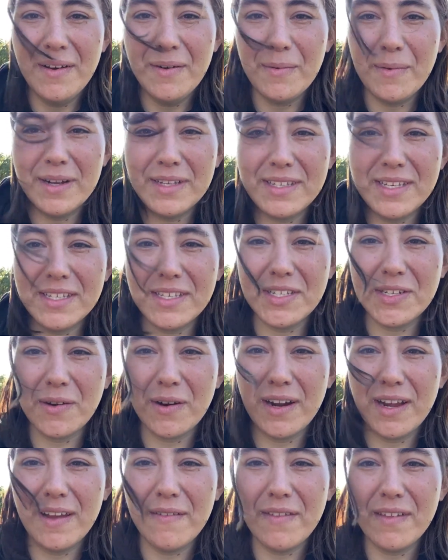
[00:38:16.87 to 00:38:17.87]
What's the
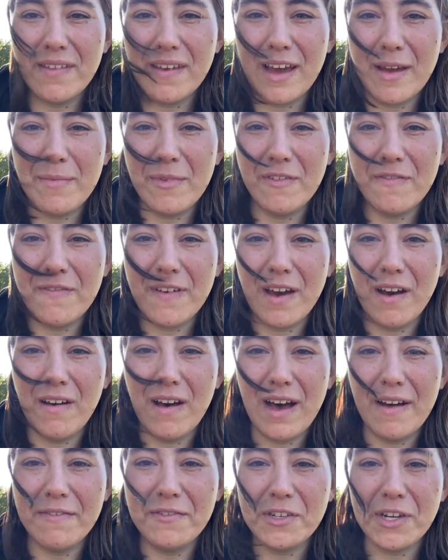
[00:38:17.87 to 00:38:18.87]
story of the time you fell
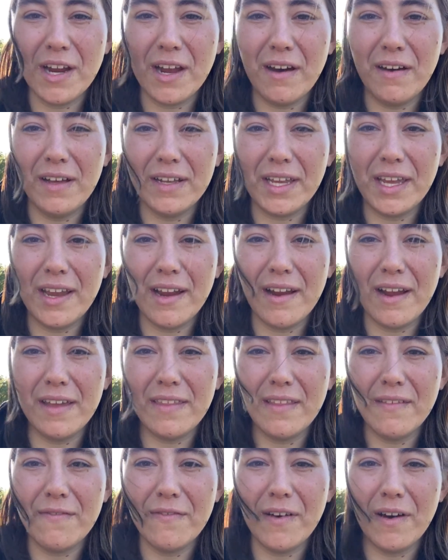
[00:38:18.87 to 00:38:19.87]
off trail and
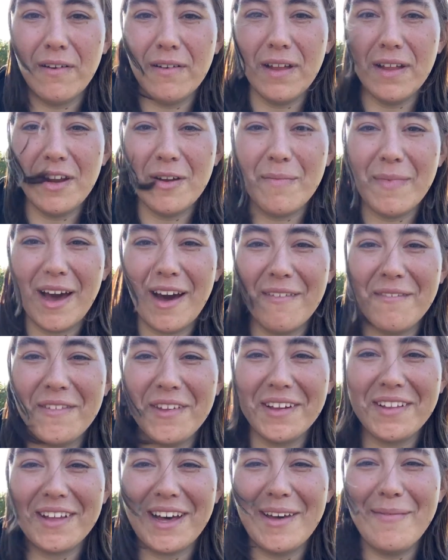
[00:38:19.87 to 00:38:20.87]
carried the phone in your mouth
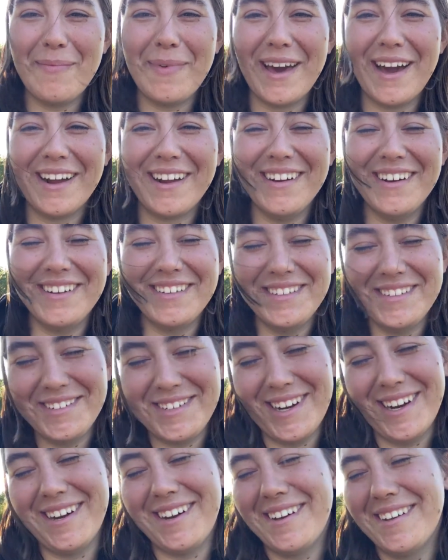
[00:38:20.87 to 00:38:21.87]
to climb back on
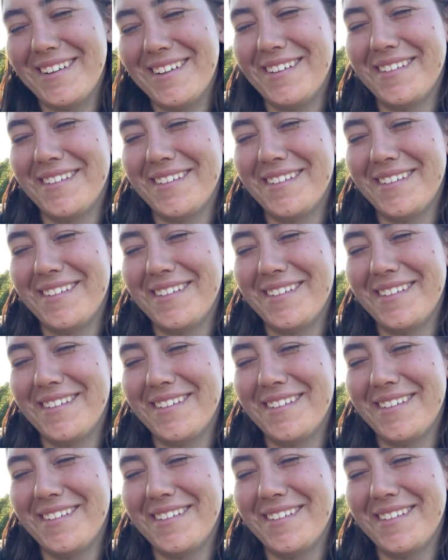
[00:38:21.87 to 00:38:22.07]
trail?